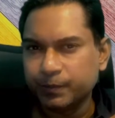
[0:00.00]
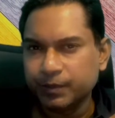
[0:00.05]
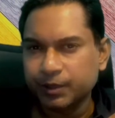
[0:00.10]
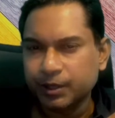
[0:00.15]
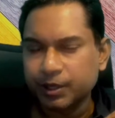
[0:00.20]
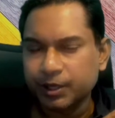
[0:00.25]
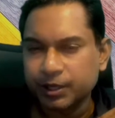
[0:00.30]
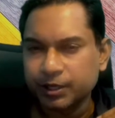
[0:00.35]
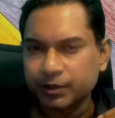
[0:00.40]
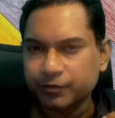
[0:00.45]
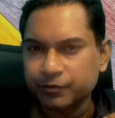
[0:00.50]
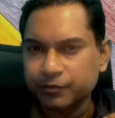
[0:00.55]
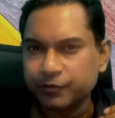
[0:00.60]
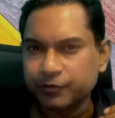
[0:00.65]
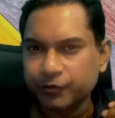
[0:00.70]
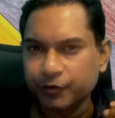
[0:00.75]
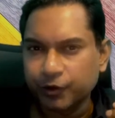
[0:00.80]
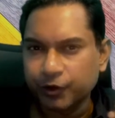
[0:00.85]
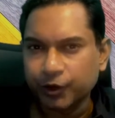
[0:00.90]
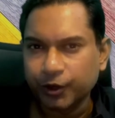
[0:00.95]

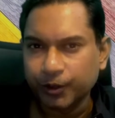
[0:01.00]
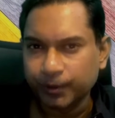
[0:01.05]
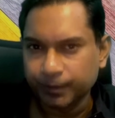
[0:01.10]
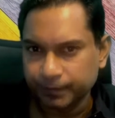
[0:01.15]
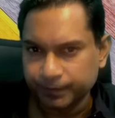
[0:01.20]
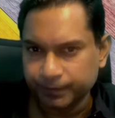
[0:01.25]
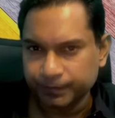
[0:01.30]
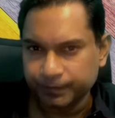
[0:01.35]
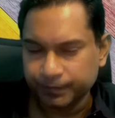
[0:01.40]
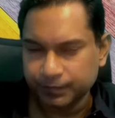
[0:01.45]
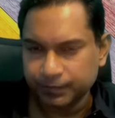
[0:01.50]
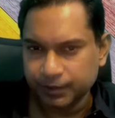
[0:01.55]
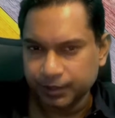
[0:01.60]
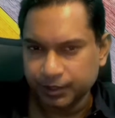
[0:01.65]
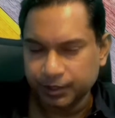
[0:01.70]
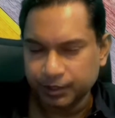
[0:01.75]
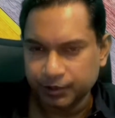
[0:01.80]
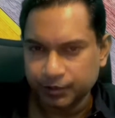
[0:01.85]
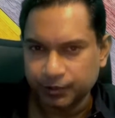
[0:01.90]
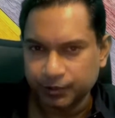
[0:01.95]
conform,
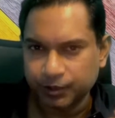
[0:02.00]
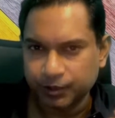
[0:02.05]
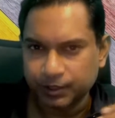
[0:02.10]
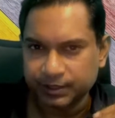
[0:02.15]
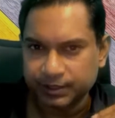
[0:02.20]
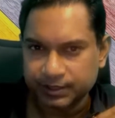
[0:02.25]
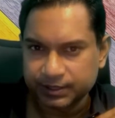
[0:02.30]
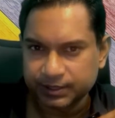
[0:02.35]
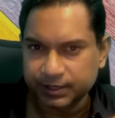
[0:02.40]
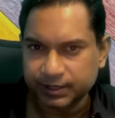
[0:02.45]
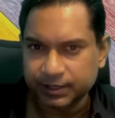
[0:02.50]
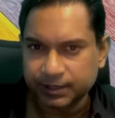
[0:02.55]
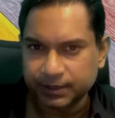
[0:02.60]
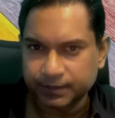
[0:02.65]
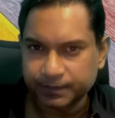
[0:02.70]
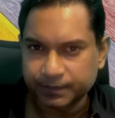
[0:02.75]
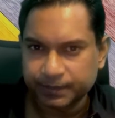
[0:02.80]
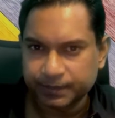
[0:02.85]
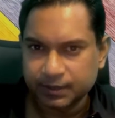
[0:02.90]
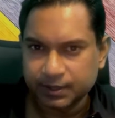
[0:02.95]
all the
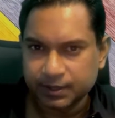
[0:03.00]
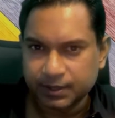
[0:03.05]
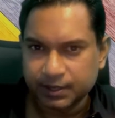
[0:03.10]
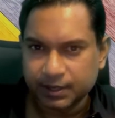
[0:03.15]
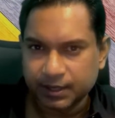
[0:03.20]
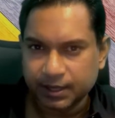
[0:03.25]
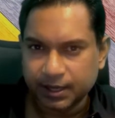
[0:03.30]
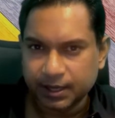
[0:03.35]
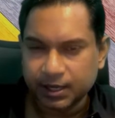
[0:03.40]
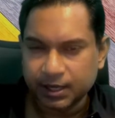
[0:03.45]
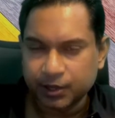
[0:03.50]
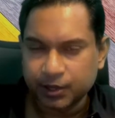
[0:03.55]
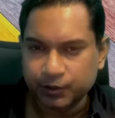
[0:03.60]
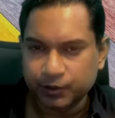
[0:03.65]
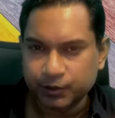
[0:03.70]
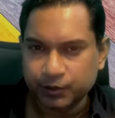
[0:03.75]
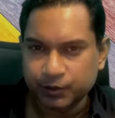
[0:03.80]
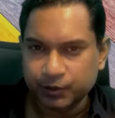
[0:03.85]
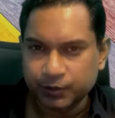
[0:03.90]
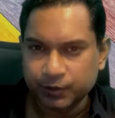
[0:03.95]
time, and how
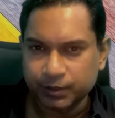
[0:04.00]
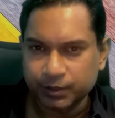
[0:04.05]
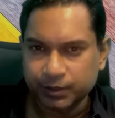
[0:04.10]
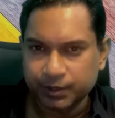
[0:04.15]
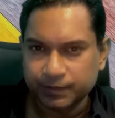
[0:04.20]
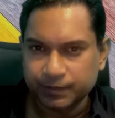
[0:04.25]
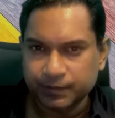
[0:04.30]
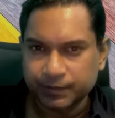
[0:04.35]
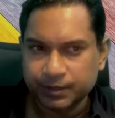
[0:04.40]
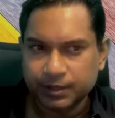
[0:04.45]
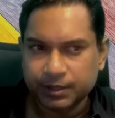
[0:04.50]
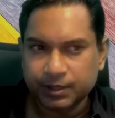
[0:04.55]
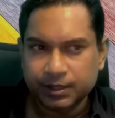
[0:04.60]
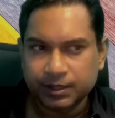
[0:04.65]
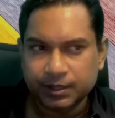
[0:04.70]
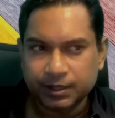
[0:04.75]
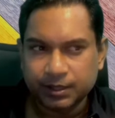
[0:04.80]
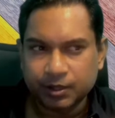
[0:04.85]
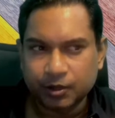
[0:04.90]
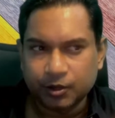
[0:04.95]
you were
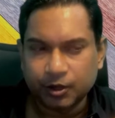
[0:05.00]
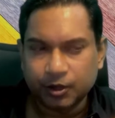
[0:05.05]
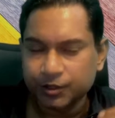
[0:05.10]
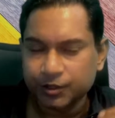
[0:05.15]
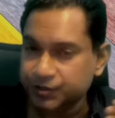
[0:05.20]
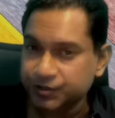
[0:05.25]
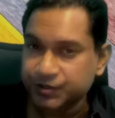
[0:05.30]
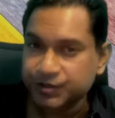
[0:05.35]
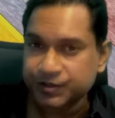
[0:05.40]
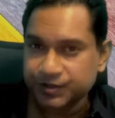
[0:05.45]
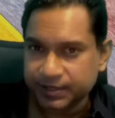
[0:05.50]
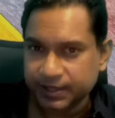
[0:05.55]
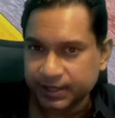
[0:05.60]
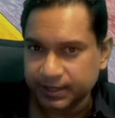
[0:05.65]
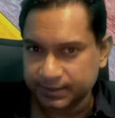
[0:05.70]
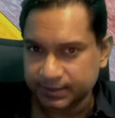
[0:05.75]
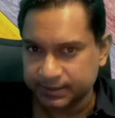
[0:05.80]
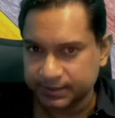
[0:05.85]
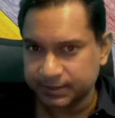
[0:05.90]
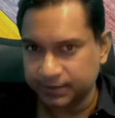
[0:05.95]

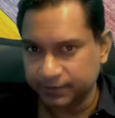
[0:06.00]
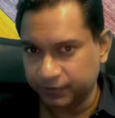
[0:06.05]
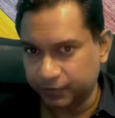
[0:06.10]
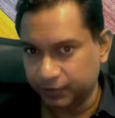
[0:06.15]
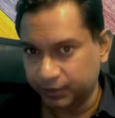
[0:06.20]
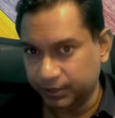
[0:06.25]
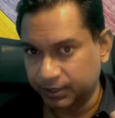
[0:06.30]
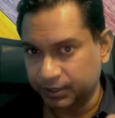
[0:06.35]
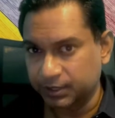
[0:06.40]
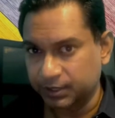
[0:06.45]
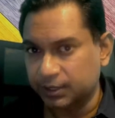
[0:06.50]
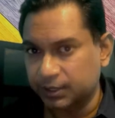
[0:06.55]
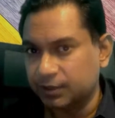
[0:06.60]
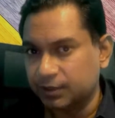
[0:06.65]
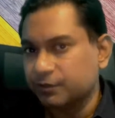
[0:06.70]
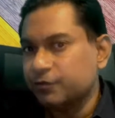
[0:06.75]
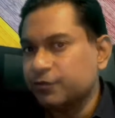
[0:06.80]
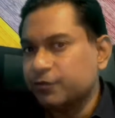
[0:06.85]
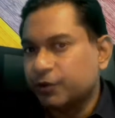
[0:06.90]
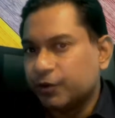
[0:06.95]
ostracized if you didn't
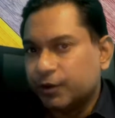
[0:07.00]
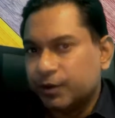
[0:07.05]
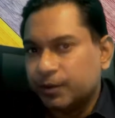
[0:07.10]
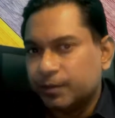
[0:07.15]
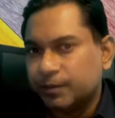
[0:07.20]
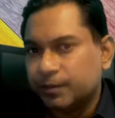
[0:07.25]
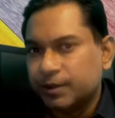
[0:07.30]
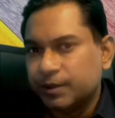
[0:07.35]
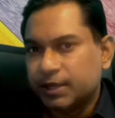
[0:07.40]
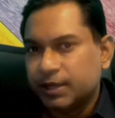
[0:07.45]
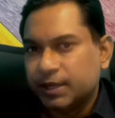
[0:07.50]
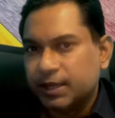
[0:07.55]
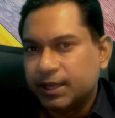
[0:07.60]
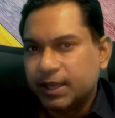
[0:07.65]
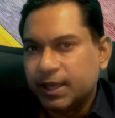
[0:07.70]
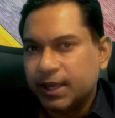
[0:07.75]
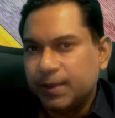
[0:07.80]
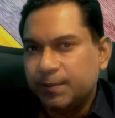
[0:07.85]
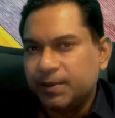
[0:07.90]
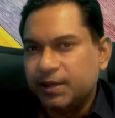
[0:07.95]
conform.
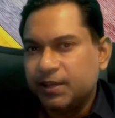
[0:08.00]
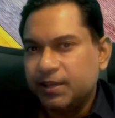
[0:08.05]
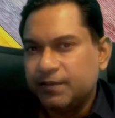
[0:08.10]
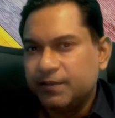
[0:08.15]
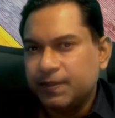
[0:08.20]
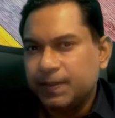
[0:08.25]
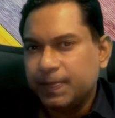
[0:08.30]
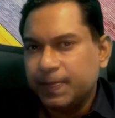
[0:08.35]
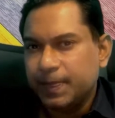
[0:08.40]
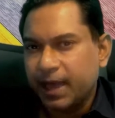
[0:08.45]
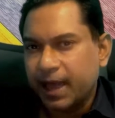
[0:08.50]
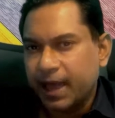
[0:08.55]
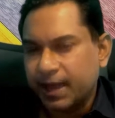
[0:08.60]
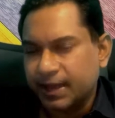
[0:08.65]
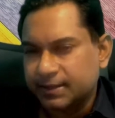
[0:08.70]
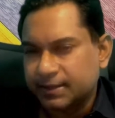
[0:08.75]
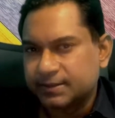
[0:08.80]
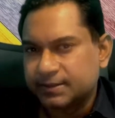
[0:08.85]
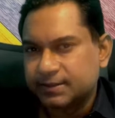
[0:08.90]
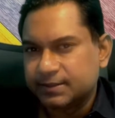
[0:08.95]
I mean, even
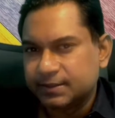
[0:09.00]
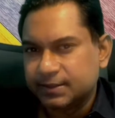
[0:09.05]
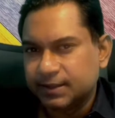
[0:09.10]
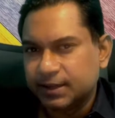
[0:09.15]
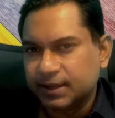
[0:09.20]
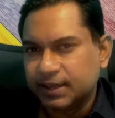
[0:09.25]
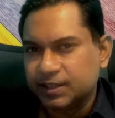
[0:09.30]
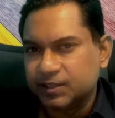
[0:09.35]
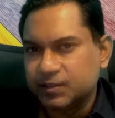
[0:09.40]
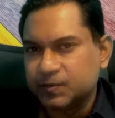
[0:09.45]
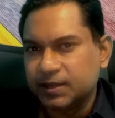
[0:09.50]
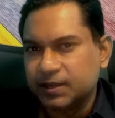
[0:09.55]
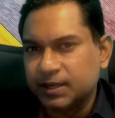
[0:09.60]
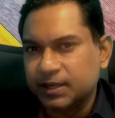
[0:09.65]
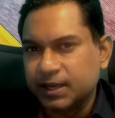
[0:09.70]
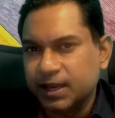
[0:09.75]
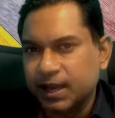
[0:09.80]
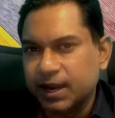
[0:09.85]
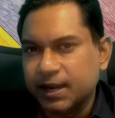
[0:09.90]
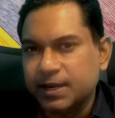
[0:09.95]
that has
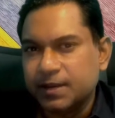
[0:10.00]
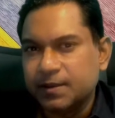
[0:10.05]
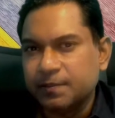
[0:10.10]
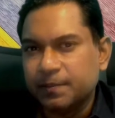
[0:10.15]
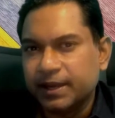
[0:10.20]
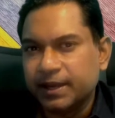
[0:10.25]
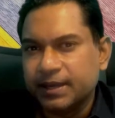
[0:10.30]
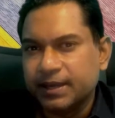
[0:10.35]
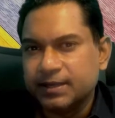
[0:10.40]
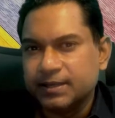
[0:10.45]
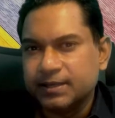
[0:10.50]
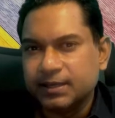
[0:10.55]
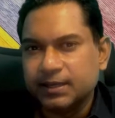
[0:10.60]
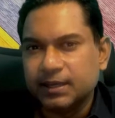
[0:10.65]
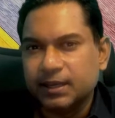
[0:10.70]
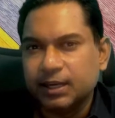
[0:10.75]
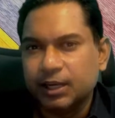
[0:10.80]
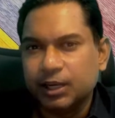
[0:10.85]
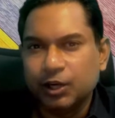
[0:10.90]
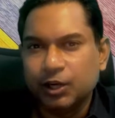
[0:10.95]
been undermined
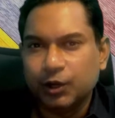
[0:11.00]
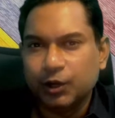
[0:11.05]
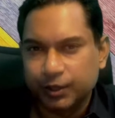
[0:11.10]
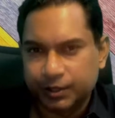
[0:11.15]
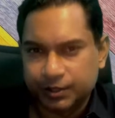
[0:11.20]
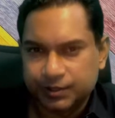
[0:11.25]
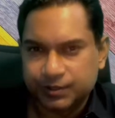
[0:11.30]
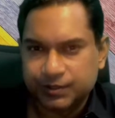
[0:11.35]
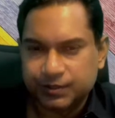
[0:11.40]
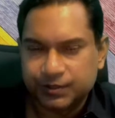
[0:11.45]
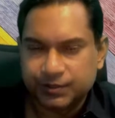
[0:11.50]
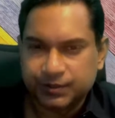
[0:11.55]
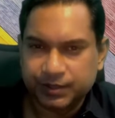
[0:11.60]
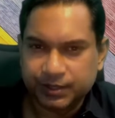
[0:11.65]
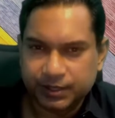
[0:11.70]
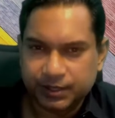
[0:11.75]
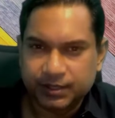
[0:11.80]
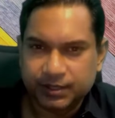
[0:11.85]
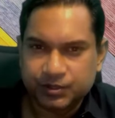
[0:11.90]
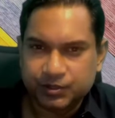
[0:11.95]
a lot,
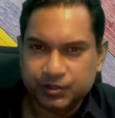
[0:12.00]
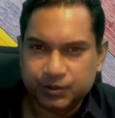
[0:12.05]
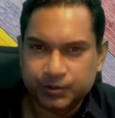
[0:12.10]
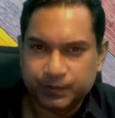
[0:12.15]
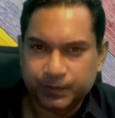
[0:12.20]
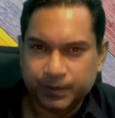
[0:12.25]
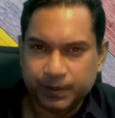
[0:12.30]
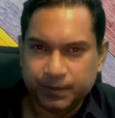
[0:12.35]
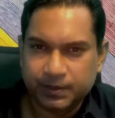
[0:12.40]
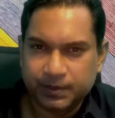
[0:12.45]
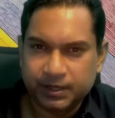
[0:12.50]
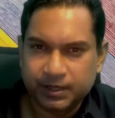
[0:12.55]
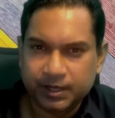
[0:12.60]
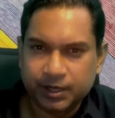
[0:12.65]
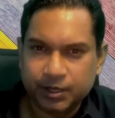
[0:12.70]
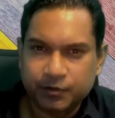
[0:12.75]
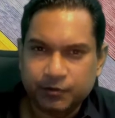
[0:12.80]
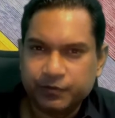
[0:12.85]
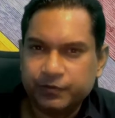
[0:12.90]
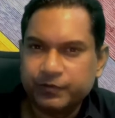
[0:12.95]
right? So people are
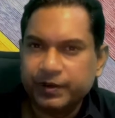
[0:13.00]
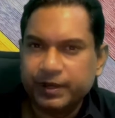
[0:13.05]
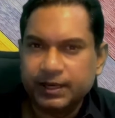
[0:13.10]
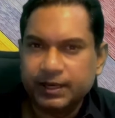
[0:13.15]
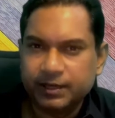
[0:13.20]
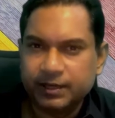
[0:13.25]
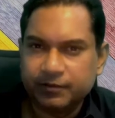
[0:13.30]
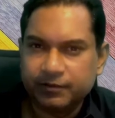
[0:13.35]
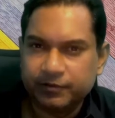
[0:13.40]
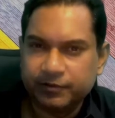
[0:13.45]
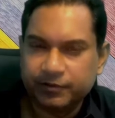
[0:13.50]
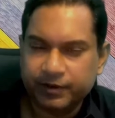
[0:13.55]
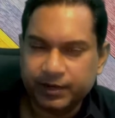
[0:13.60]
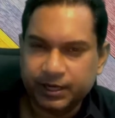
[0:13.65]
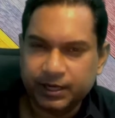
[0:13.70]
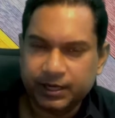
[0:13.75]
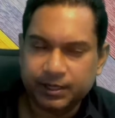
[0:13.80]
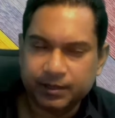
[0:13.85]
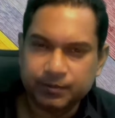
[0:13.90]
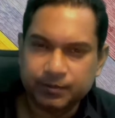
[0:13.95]
now finding
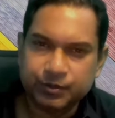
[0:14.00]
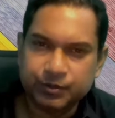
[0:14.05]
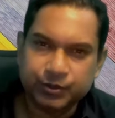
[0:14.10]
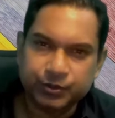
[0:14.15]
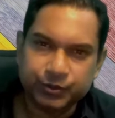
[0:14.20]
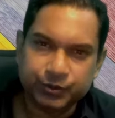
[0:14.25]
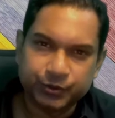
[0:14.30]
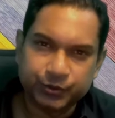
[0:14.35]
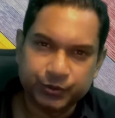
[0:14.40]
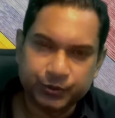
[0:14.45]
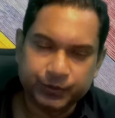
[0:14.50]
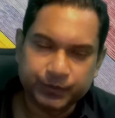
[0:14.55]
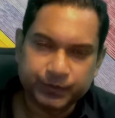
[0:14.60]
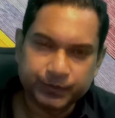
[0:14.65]
freedom to